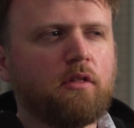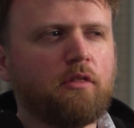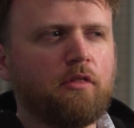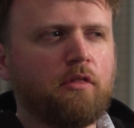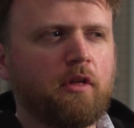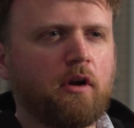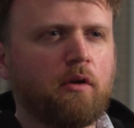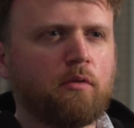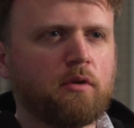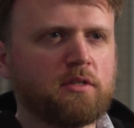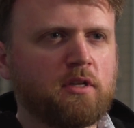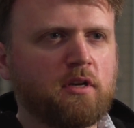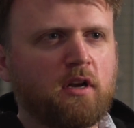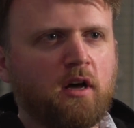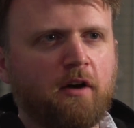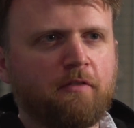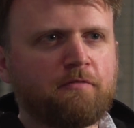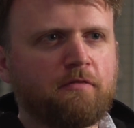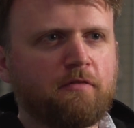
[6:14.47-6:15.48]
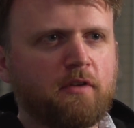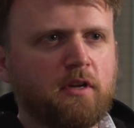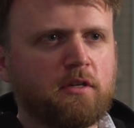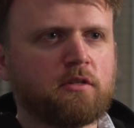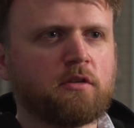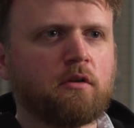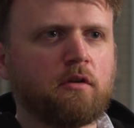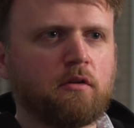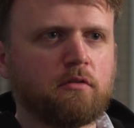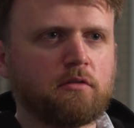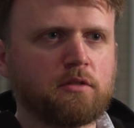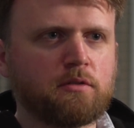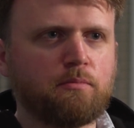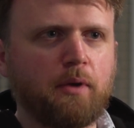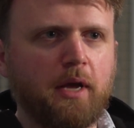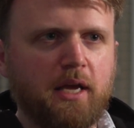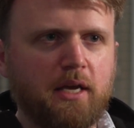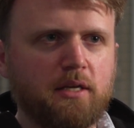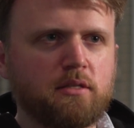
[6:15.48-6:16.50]
there was enough internal
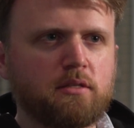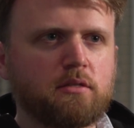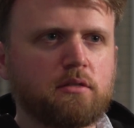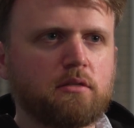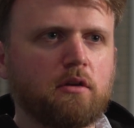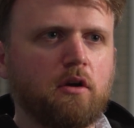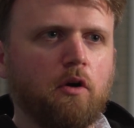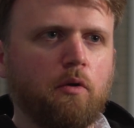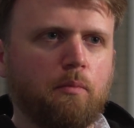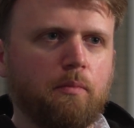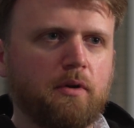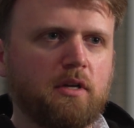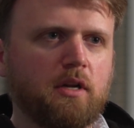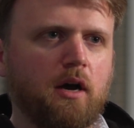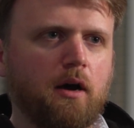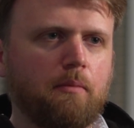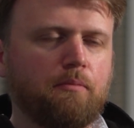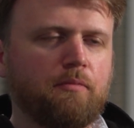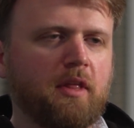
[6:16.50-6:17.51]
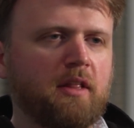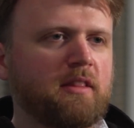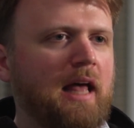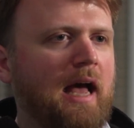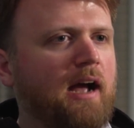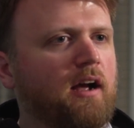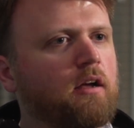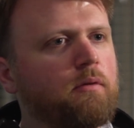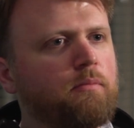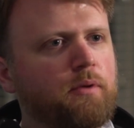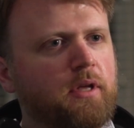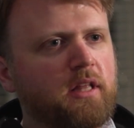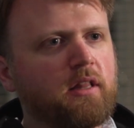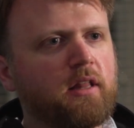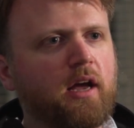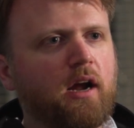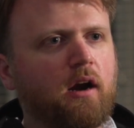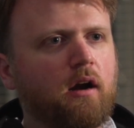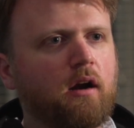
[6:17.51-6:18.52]
space opened up that could be
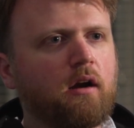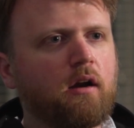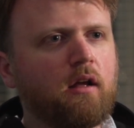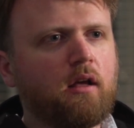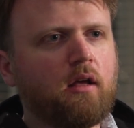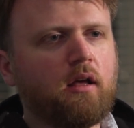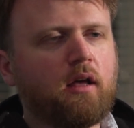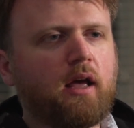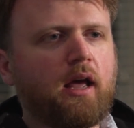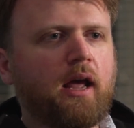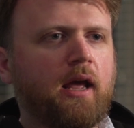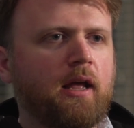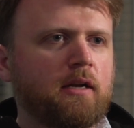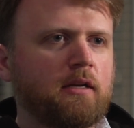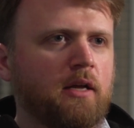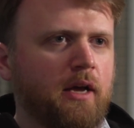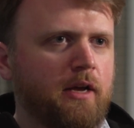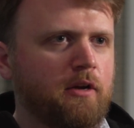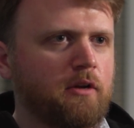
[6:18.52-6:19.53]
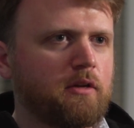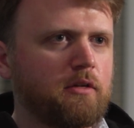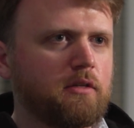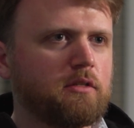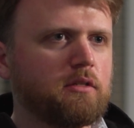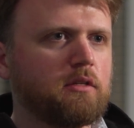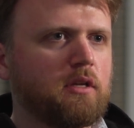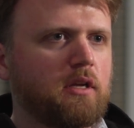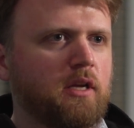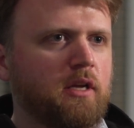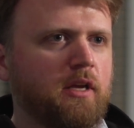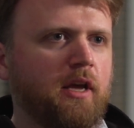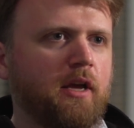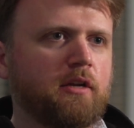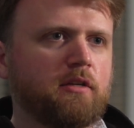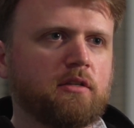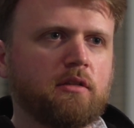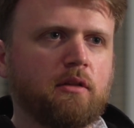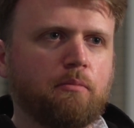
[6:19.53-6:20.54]
there and I could
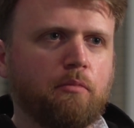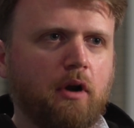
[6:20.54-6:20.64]
engage in the